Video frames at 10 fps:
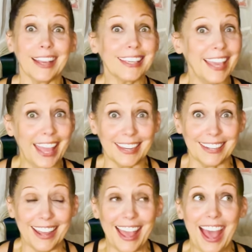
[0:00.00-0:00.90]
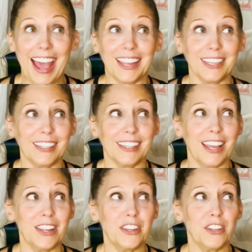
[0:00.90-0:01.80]
again, I
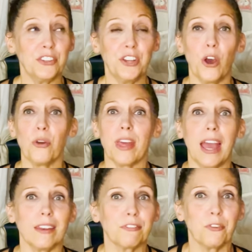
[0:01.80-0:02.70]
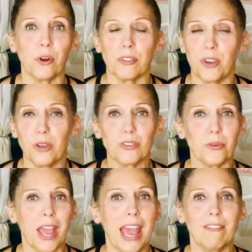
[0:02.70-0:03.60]
know that for those
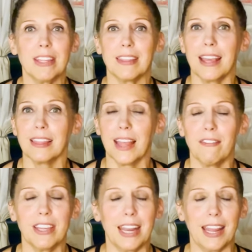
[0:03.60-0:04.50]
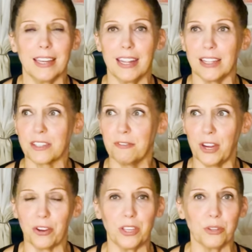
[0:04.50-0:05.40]
who have it, they love it and it's
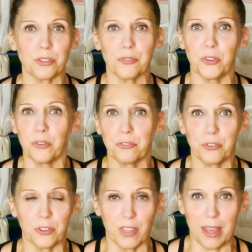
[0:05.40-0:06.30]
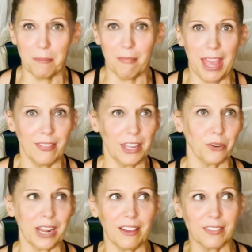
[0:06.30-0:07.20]
very useful for them and they
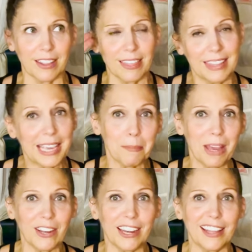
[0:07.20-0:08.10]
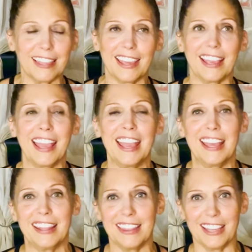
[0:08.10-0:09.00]
don't have to think about anything.
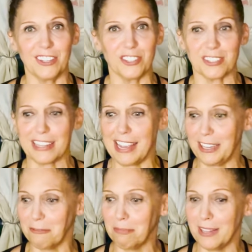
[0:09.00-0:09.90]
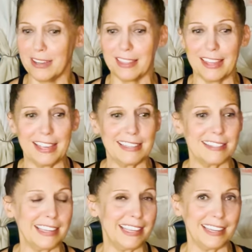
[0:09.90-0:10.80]
They just kind of plug
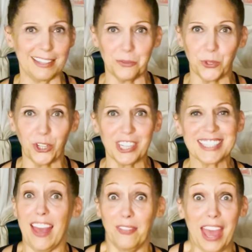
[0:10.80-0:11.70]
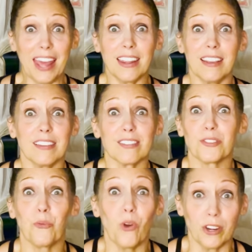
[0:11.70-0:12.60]
things in and it works. And that is
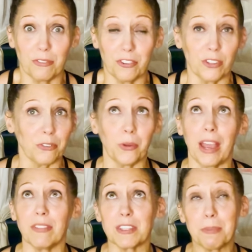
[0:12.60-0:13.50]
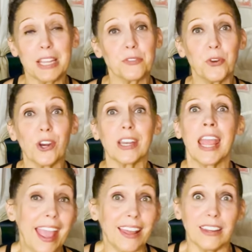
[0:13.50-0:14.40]
wonderful if you have the space for it
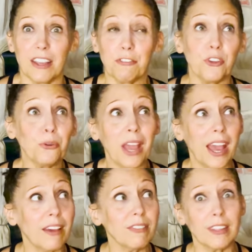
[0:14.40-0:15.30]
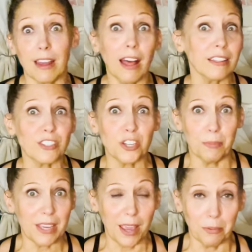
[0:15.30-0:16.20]
and if you have the knowledge to
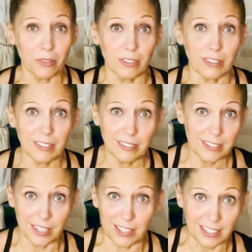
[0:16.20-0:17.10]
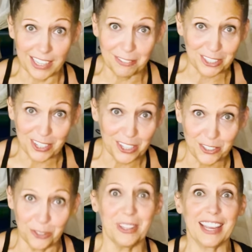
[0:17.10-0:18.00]
be able to even
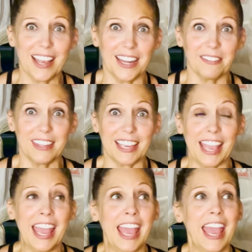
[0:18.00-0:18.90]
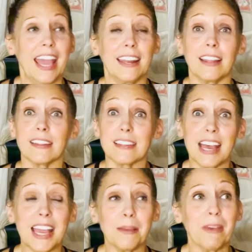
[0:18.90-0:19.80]
do that kind of thing. And at the
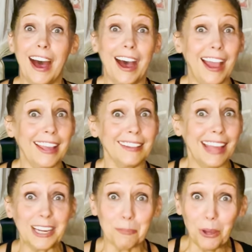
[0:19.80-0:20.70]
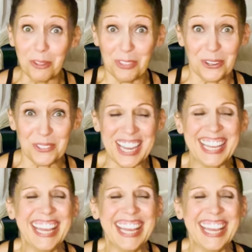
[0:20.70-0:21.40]
time, I lacked both of those.